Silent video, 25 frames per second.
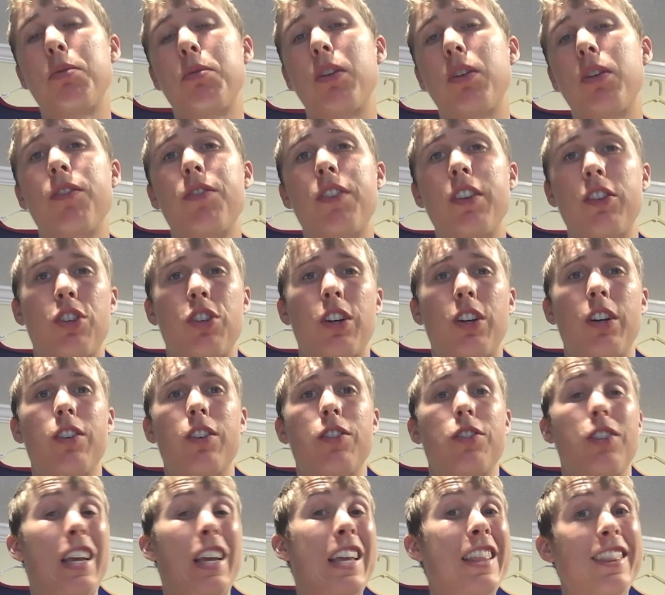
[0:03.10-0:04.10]
of the
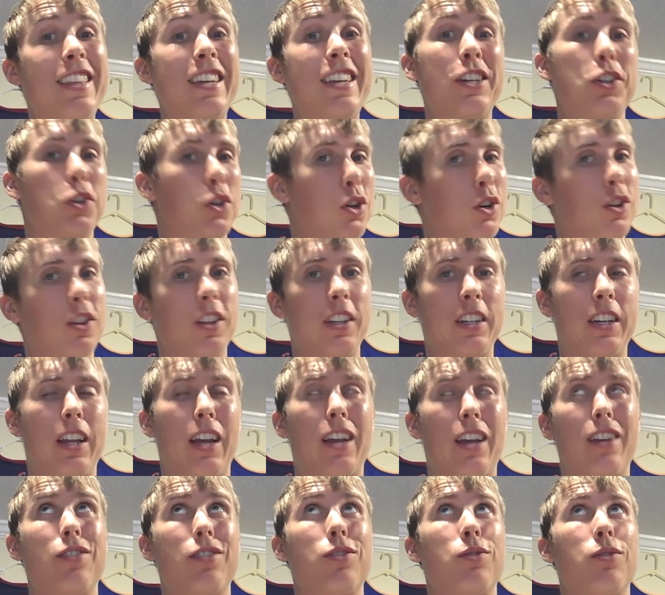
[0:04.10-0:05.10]
shares in the early
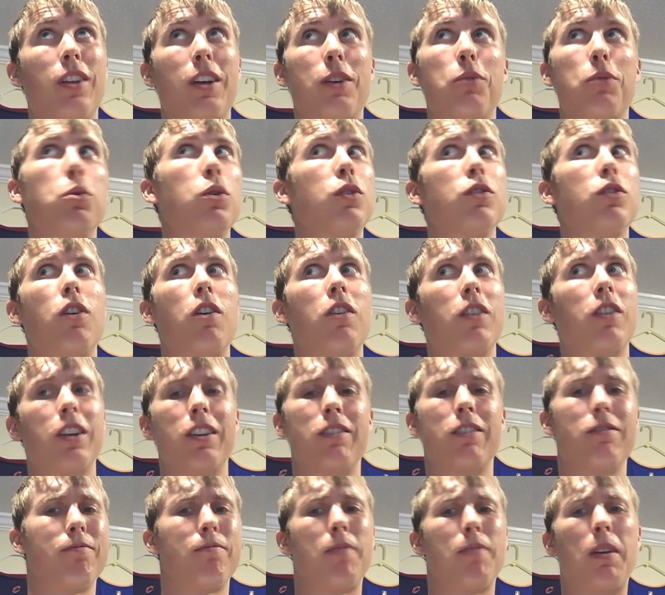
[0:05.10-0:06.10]
days, like we're
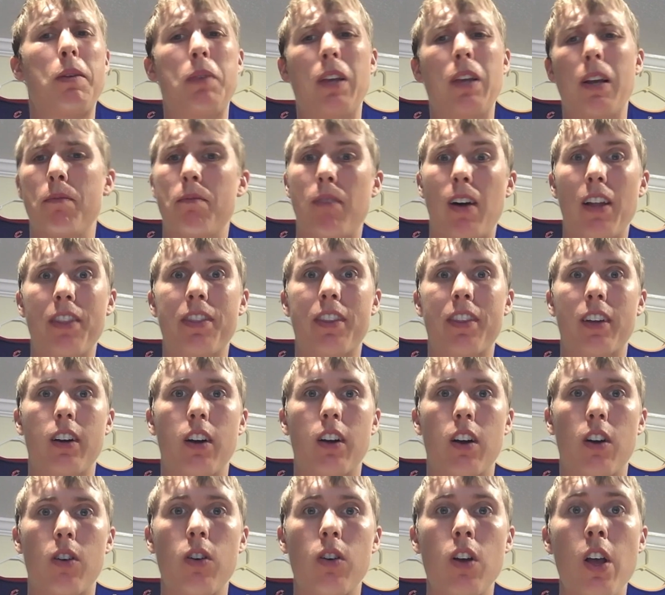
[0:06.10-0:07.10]
talking maybe a month
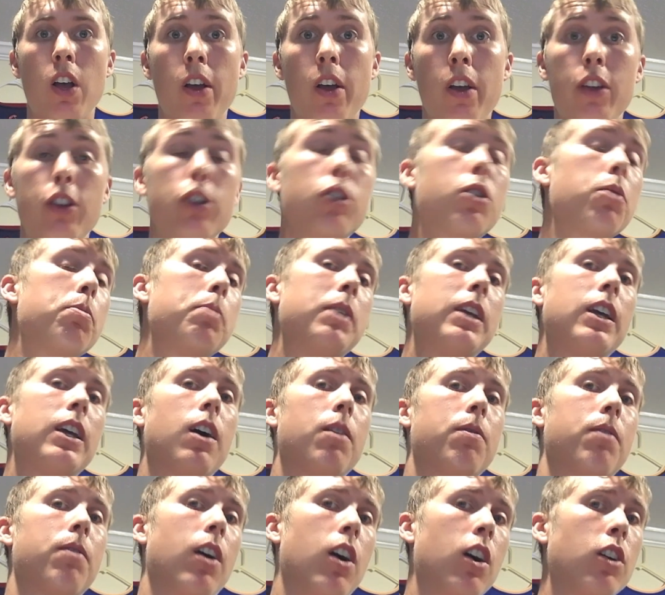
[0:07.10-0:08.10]
ago, you could be
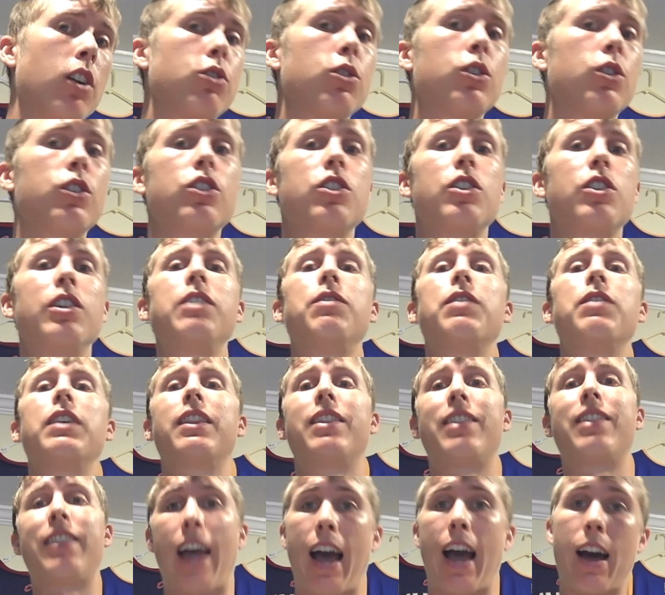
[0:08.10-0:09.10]
up hundreds to even
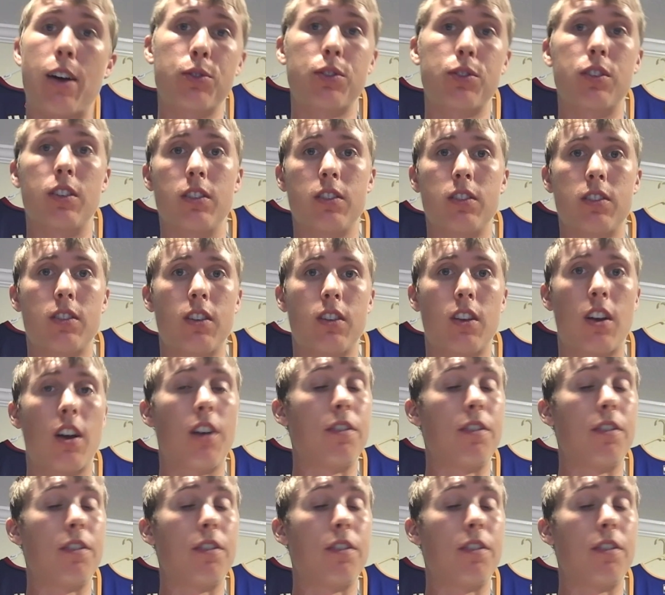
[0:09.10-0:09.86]
thousands of